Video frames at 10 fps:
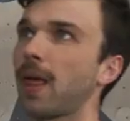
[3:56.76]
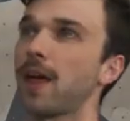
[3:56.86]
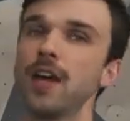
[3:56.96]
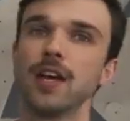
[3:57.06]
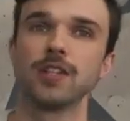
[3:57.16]

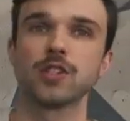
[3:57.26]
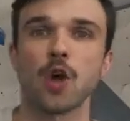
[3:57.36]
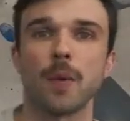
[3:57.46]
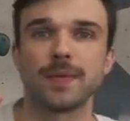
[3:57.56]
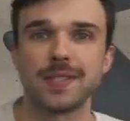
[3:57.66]
Uh,
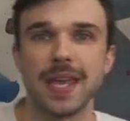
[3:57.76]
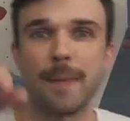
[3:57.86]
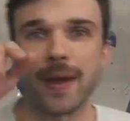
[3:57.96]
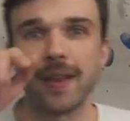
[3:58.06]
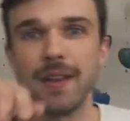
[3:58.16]
top
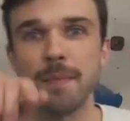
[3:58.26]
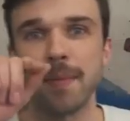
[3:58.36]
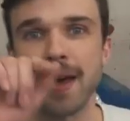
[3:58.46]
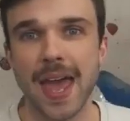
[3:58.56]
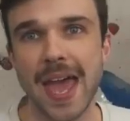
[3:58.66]
tip
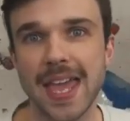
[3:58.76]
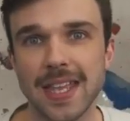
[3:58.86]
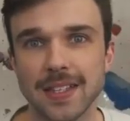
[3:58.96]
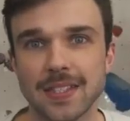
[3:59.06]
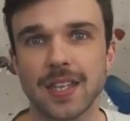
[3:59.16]
number
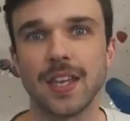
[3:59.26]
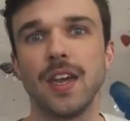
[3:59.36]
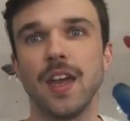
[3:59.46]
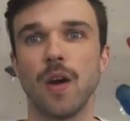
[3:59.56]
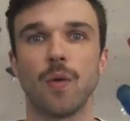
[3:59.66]
eight.
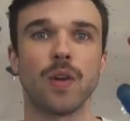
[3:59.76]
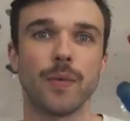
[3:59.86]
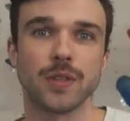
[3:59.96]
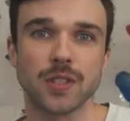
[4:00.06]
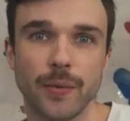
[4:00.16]
One of
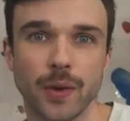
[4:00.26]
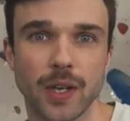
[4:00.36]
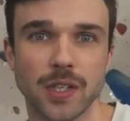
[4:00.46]
the most common